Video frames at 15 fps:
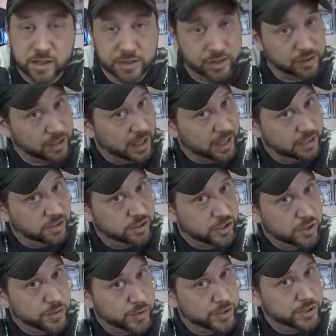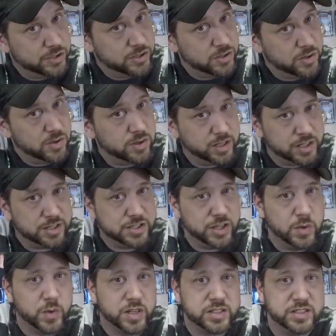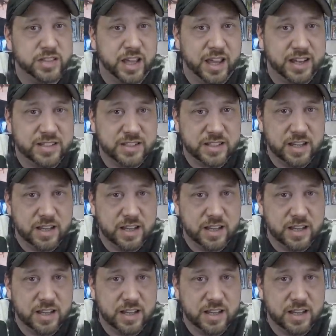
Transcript: The line's 2 for 2. Let's see what's next.